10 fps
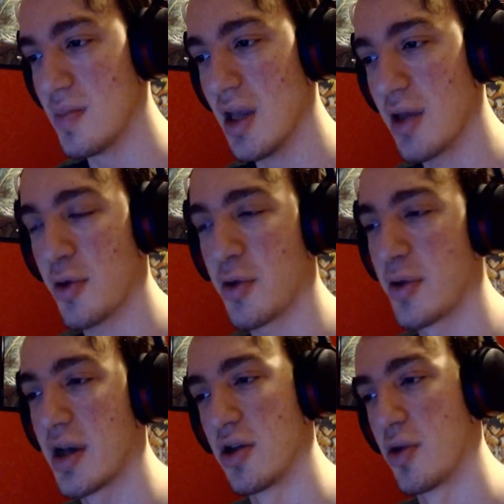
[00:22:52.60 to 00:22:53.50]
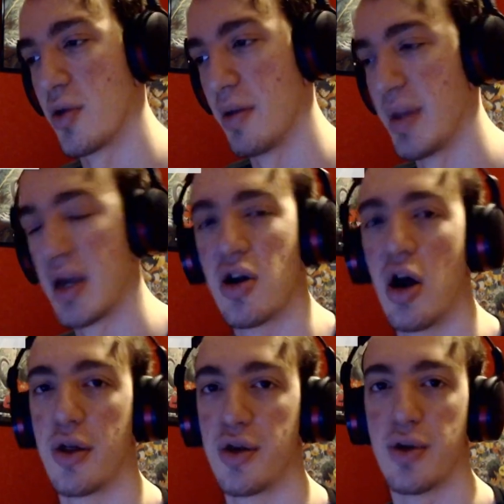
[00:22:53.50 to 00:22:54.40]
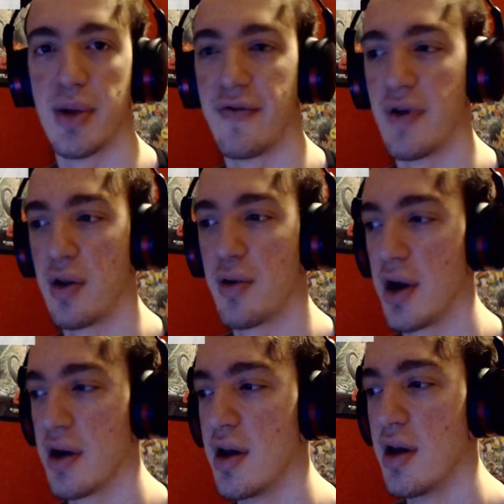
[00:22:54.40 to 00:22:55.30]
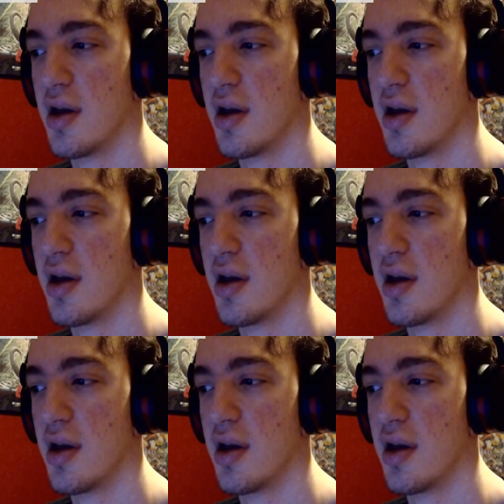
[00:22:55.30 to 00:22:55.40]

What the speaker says: It's also like, you know, a big costume difference, right?